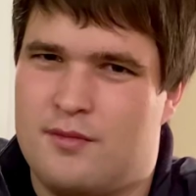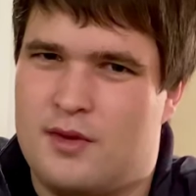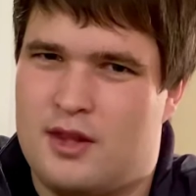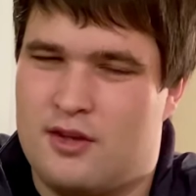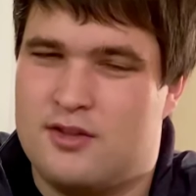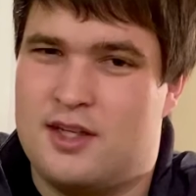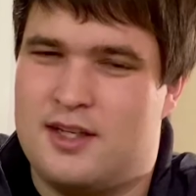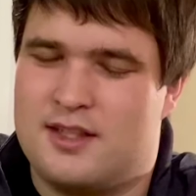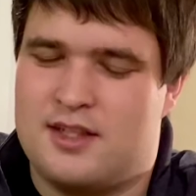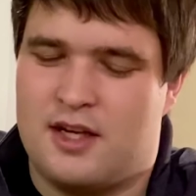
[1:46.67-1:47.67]
there's a
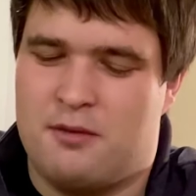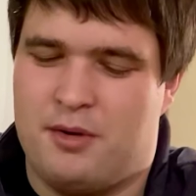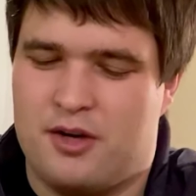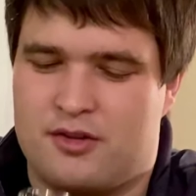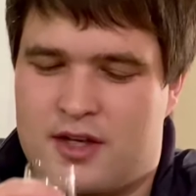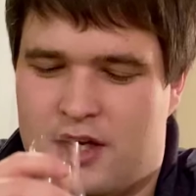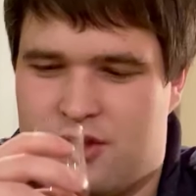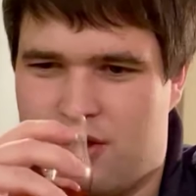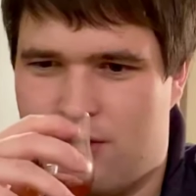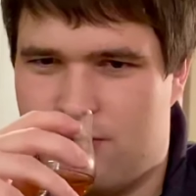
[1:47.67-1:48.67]
distinct butterscotch
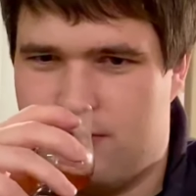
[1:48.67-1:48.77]
note.